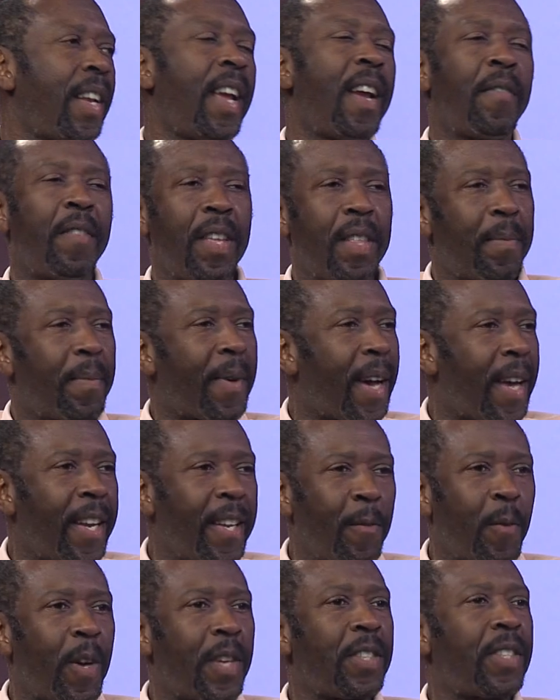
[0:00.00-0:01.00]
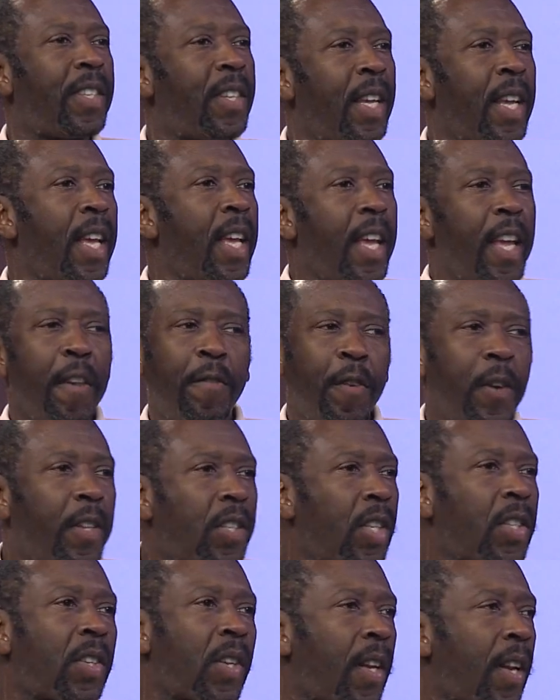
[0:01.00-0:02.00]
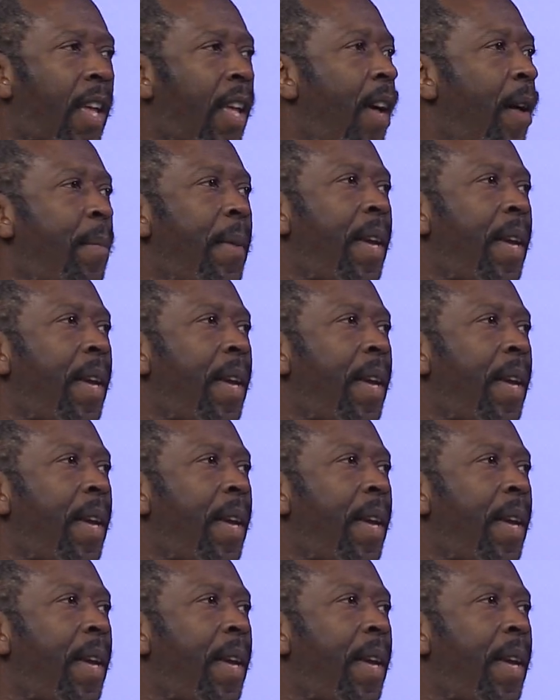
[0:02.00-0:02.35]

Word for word: Everybody wants to, if you just could have come